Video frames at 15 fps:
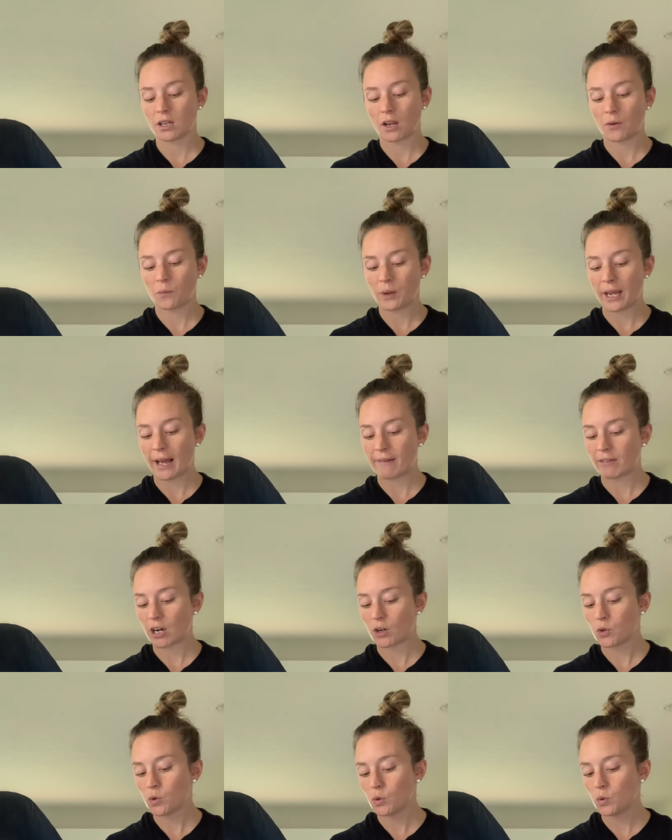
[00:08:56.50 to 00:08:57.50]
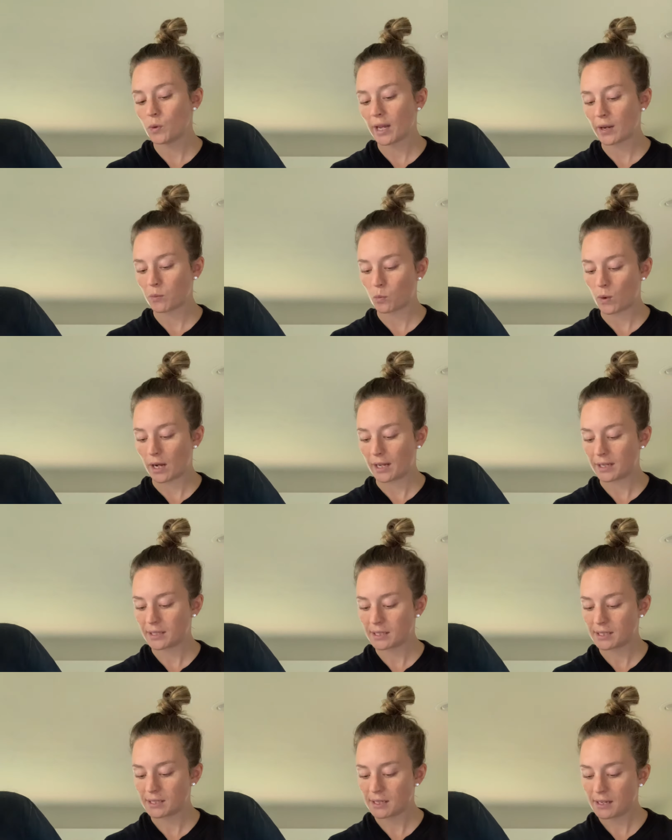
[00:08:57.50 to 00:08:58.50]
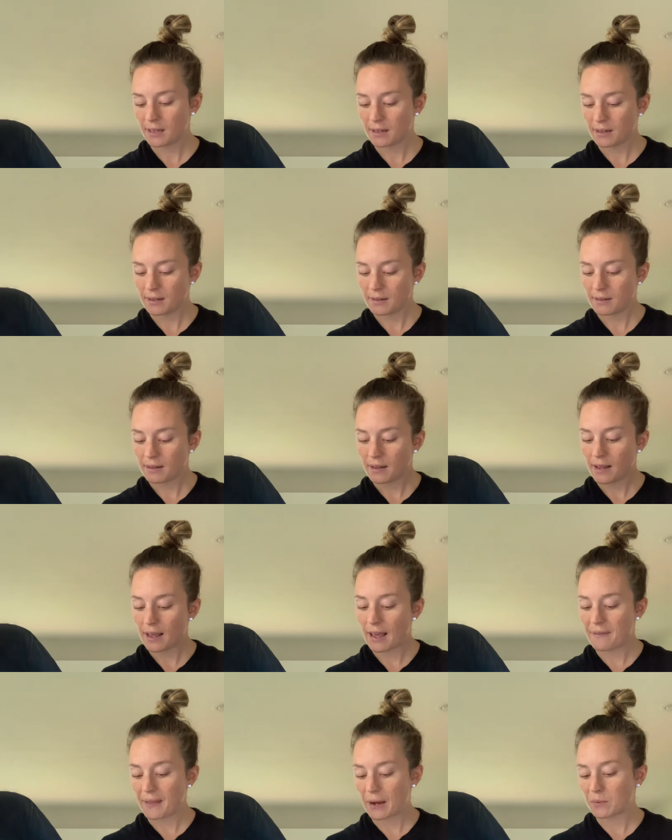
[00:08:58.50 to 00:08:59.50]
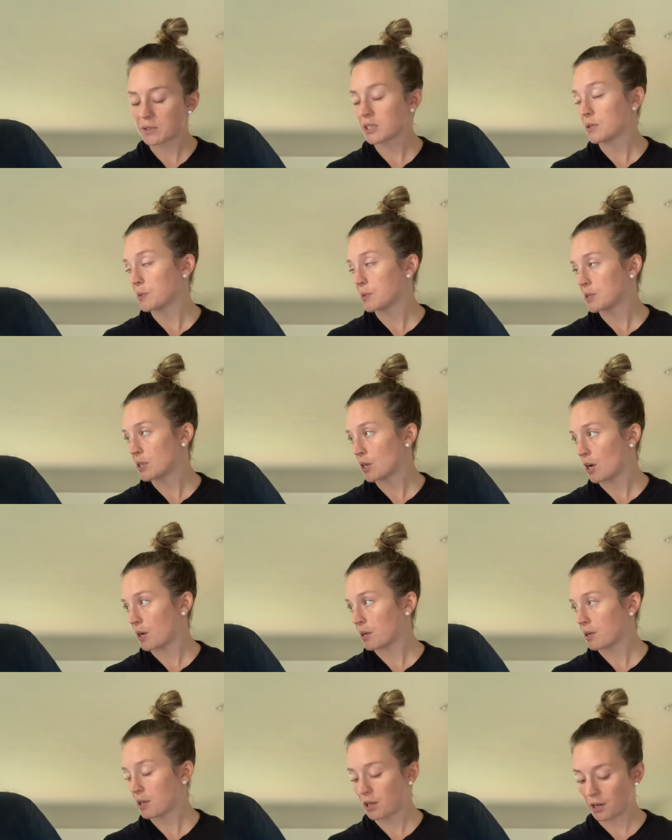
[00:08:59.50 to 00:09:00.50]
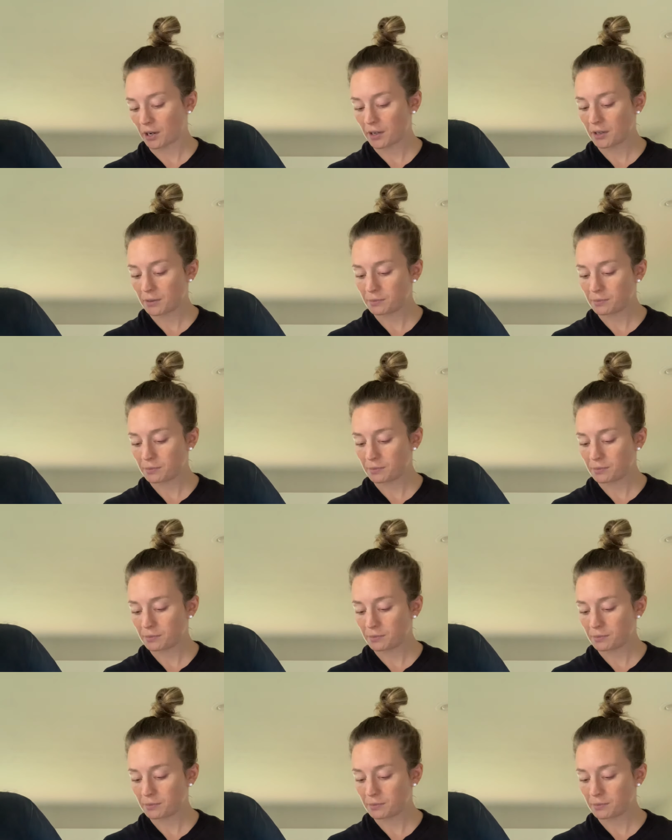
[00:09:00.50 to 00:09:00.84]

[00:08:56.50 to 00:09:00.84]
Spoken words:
we have our who and what, and that was Lewis and Clark.